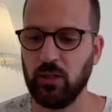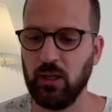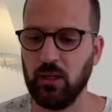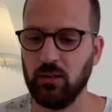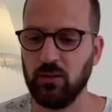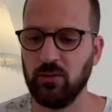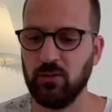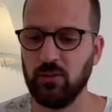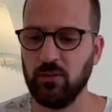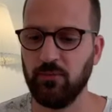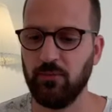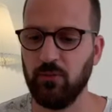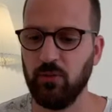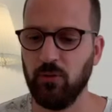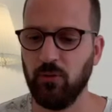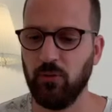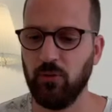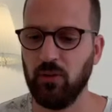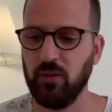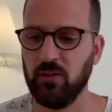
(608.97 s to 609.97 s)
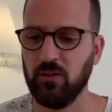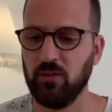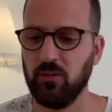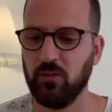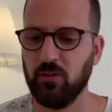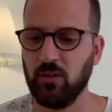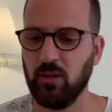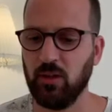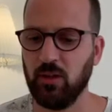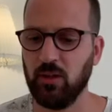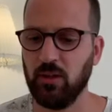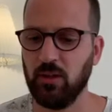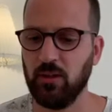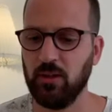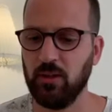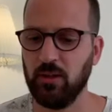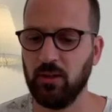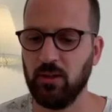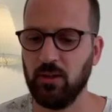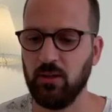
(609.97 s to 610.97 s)
I learned a few things
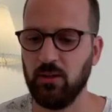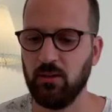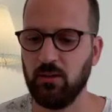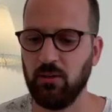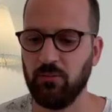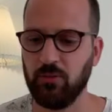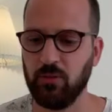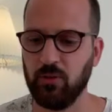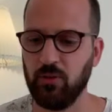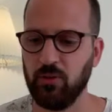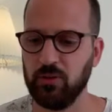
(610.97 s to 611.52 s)
here after